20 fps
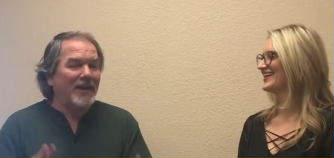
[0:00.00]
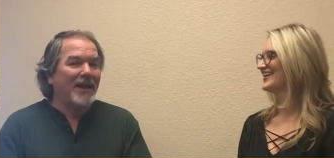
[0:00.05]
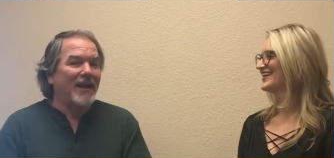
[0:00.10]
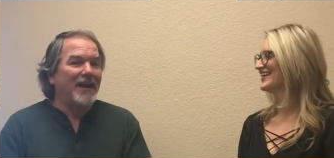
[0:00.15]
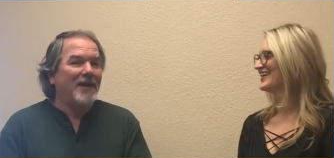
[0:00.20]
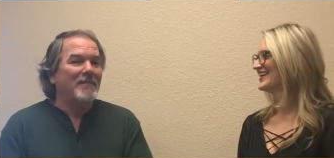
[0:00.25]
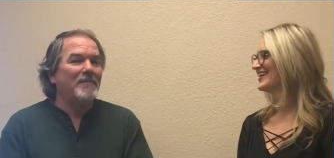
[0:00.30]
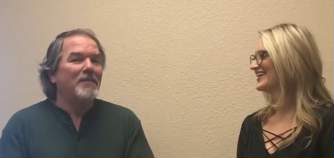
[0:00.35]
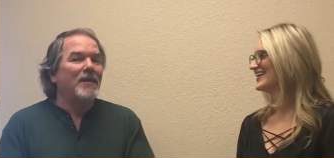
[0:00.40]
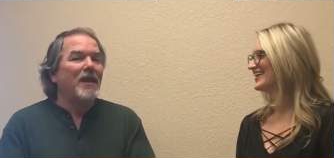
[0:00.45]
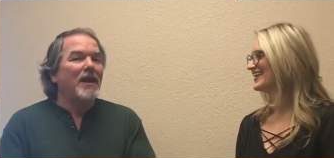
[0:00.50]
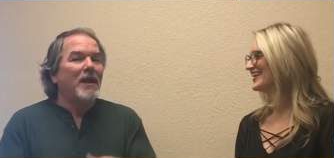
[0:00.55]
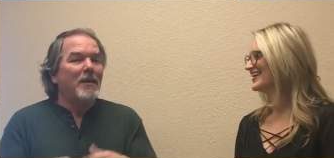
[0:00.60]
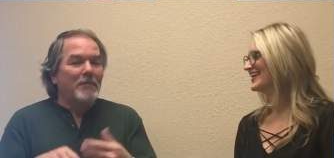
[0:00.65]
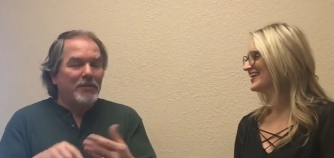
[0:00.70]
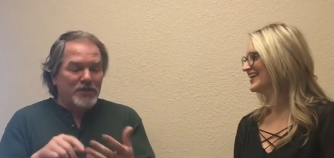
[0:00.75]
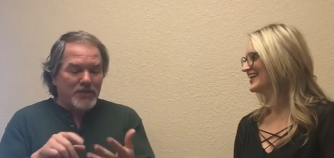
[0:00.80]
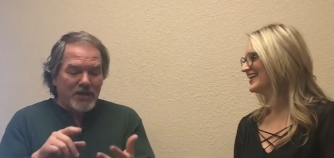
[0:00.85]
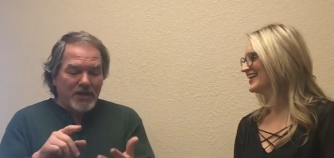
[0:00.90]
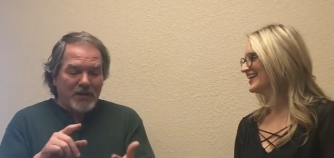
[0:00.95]
Speaker 1: okay?
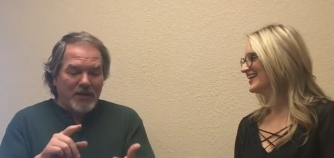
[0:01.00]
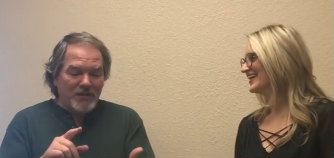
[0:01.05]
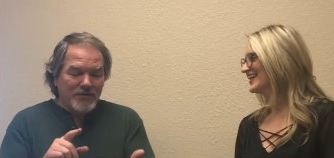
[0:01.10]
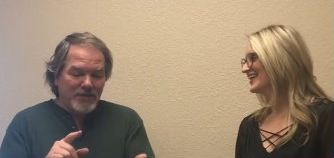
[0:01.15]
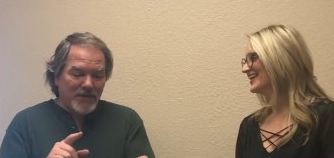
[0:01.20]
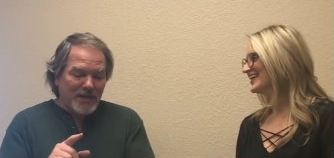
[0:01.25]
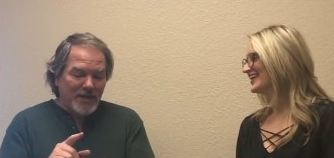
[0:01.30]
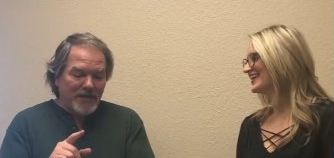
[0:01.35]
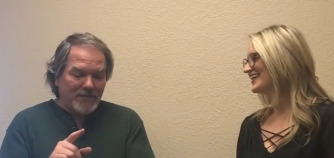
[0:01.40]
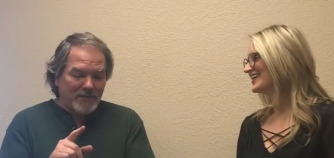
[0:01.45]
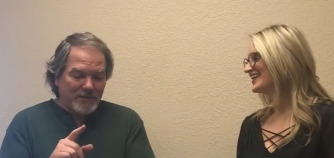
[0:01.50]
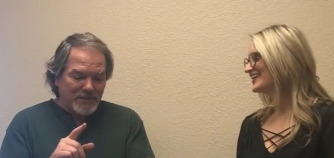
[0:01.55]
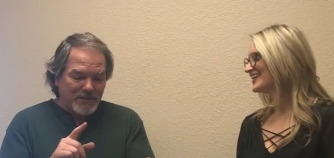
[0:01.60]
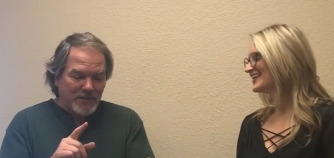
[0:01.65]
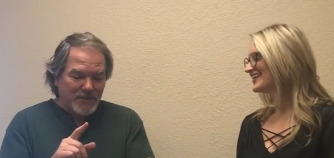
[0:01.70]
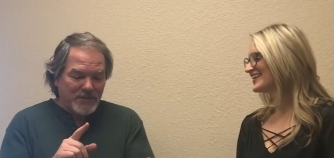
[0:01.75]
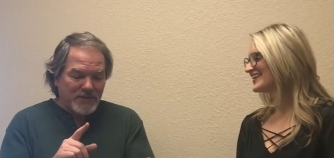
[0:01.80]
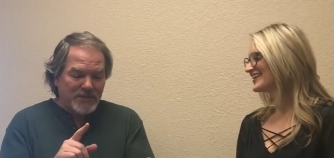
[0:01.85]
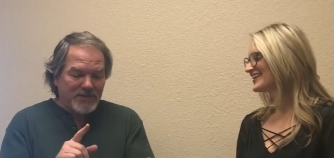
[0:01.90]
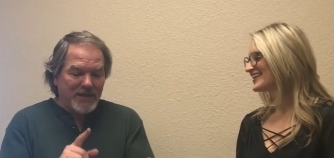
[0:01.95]
But you can also get it from
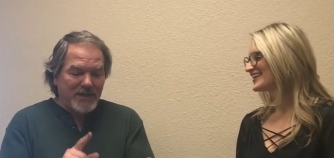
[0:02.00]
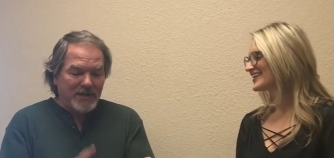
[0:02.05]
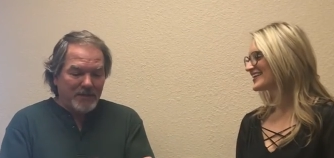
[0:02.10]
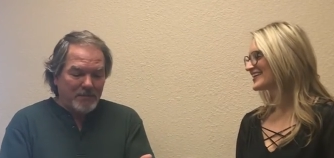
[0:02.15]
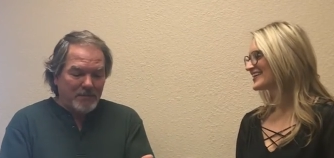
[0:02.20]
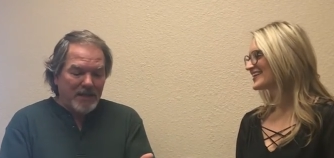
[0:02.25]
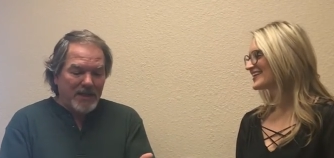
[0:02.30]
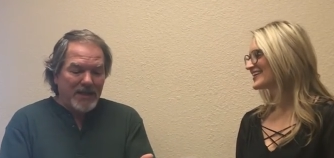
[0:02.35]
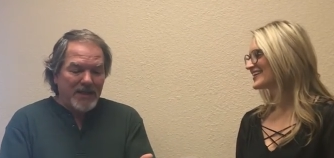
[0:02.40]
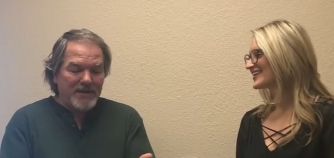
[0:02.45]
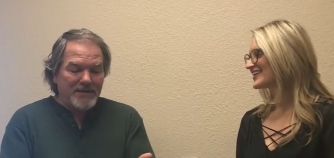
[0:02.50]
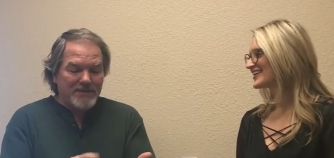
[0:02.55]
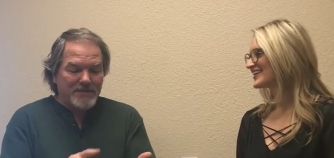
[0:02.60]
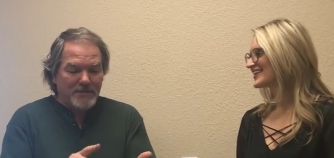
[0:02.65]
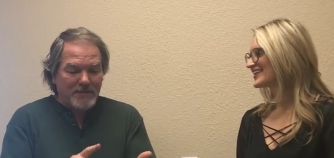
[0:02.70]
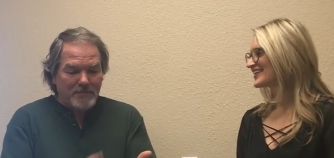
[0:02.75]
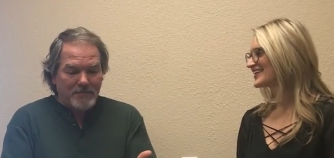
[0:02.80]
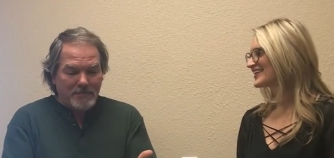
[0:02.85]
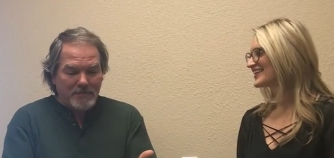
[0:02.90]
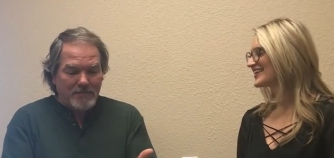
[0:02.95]
sources like
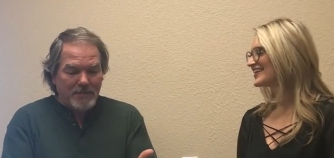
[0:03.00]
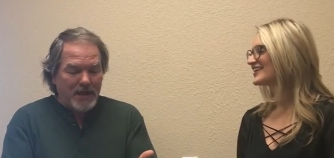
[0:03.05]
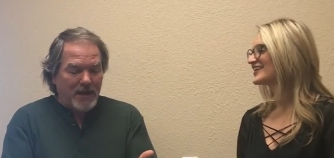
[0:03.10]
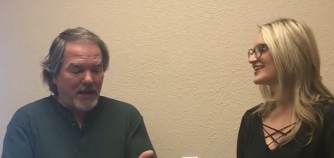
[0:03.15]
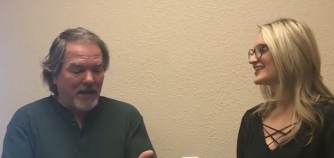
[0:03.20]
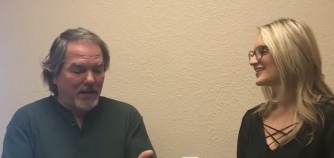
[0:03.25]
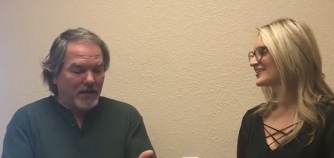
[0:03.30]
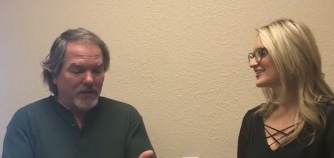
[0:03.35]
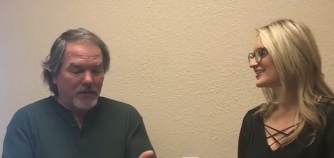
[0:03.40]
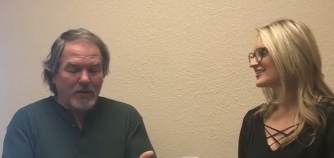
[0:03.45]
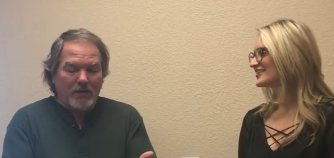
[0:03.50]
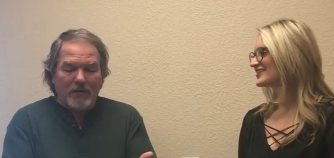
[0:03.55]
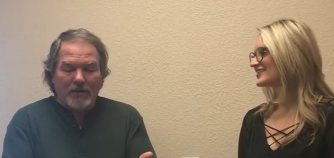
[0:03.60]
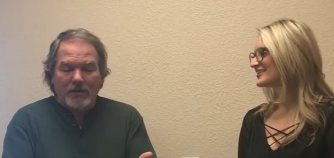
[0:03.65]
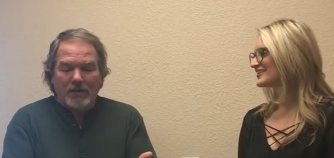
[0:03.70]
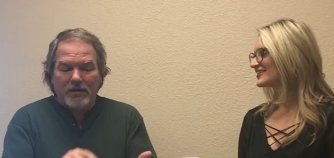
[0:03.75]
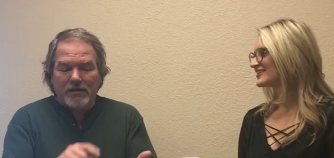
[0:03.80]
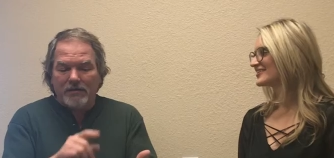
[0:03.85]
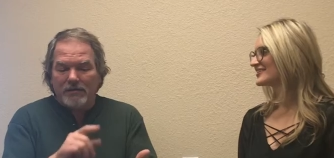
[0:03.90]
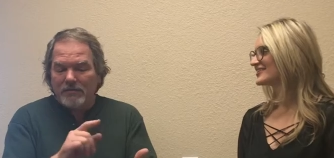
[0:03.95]
beans, uh,
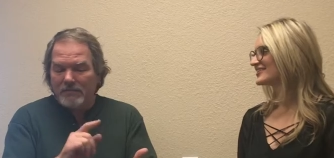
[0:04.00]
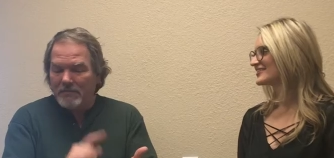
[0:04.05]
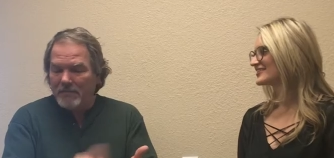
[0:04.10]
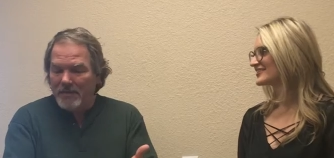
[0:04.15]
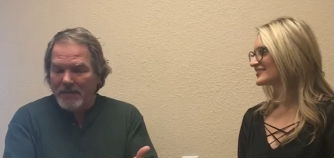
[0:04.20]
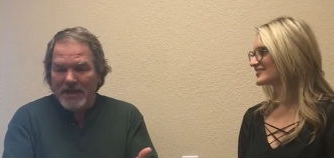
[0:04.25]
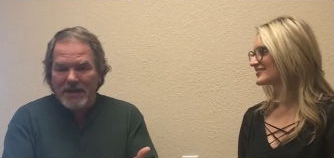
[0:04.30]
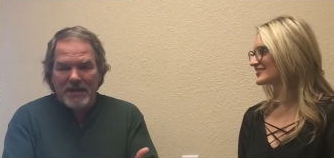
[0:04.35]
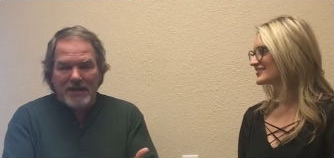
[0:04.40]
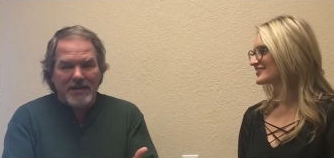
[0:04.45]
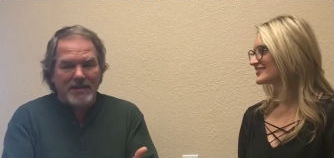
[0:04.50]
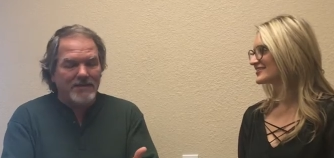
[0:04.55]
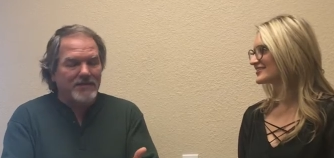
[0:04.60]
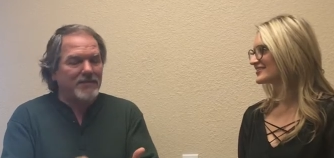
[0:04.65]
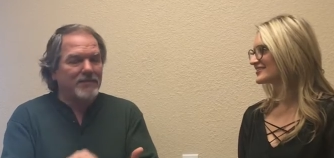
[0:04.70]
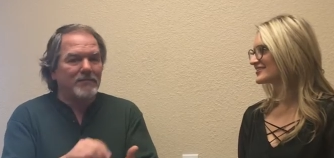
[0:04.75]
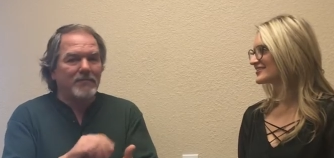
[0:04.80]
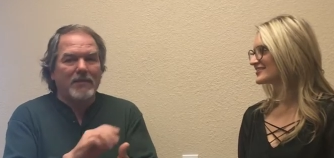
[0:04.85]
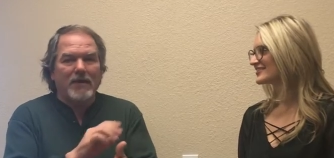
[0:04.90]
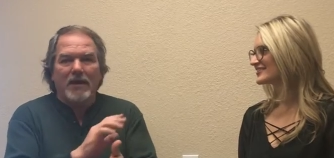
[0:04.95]
corn,
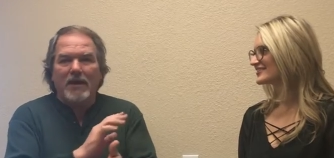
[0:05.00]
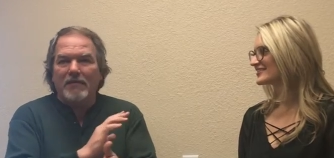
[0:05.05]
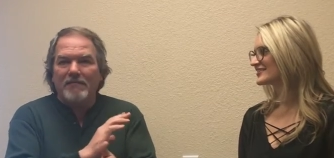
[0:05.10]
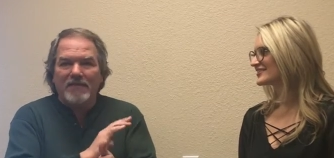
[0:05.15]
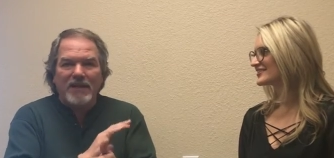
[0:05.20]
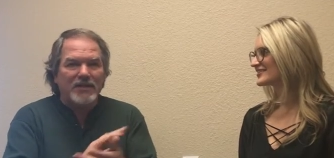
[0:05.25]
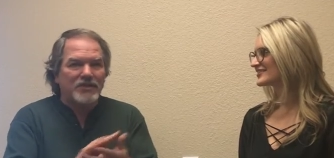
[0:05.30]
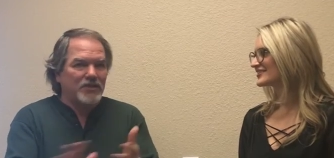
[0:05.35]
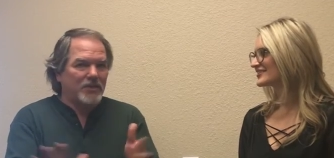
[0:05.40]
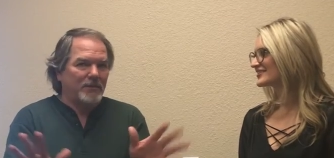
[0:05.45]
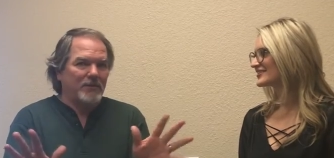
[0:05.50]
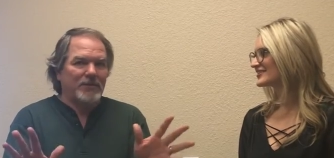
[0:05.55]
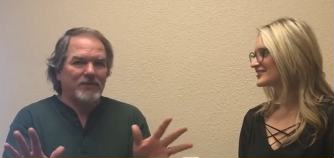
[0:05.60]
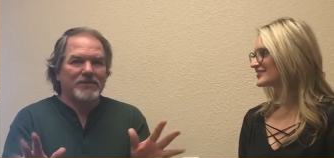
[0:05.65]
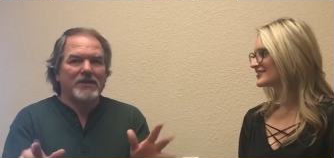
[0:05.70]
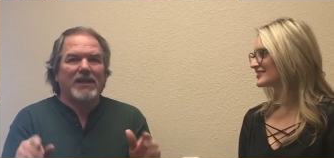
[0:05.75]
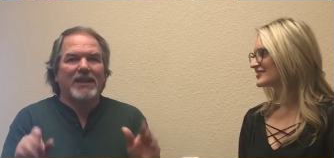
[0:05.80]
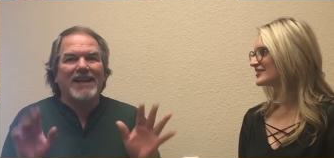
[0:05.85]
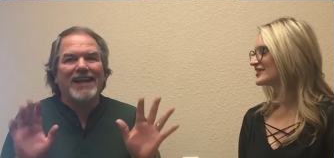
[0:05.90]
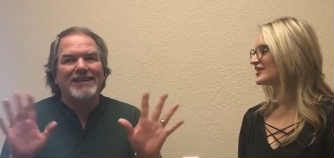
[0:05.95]
peas,
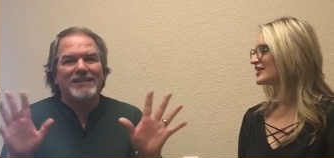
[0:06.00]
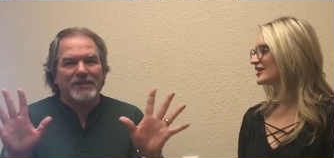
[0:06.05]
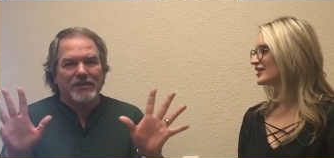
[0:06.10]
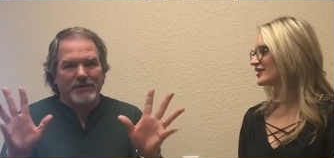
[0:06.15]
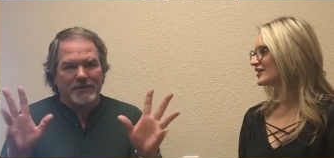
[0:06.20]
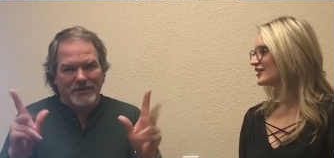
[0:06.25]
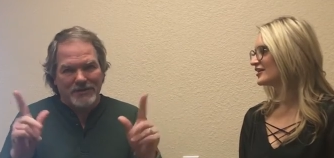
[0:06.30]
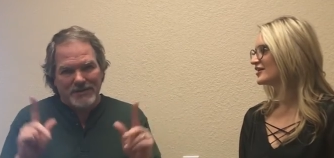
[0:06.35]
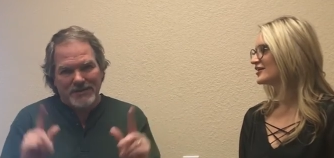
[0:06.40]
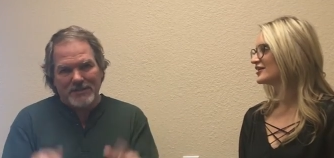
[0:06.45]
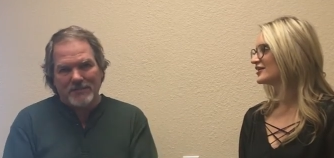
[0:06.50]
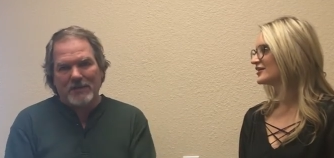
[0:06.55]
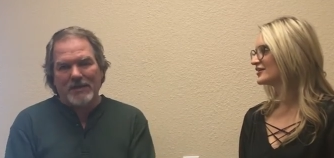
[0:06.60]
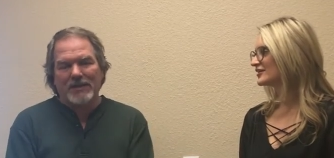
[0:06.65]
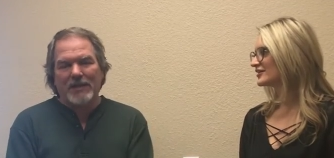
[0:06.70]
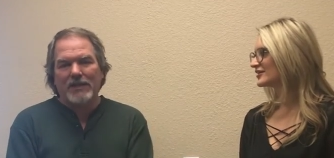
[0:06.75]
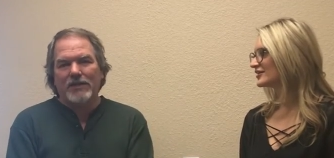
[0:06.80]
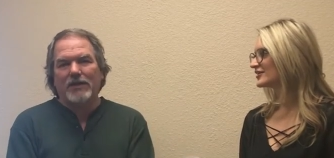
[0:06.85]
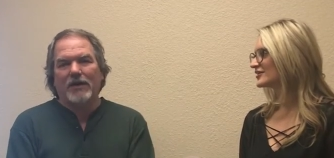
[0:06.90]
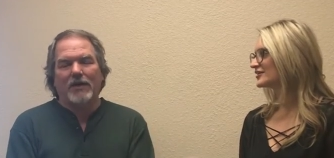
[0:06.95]
vegetables, lentils is
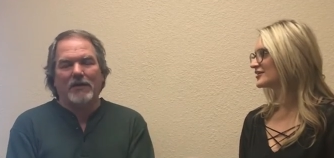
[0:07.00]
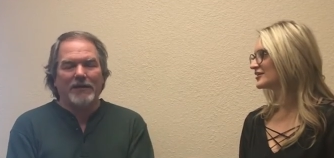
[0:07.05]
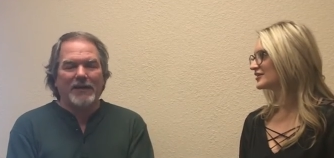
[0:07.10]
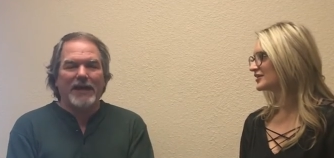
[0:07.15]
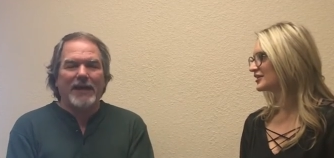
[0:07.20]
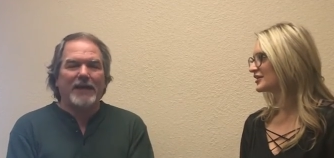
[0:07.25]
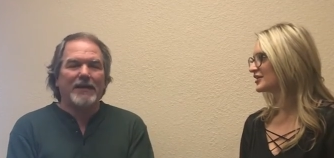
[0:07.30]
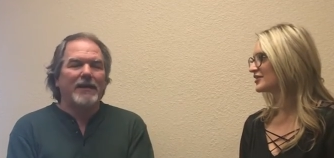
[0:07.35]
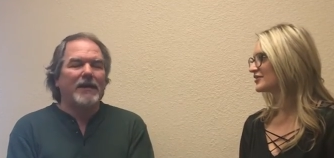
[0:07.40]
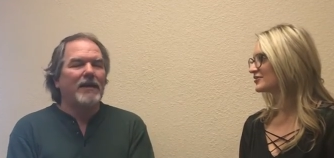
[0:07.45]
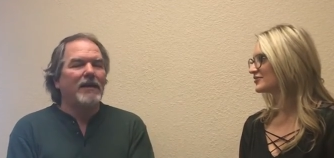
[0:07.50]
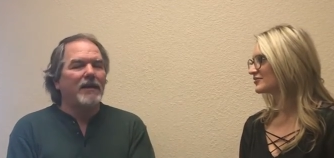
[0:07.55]
what they call that. Yeah.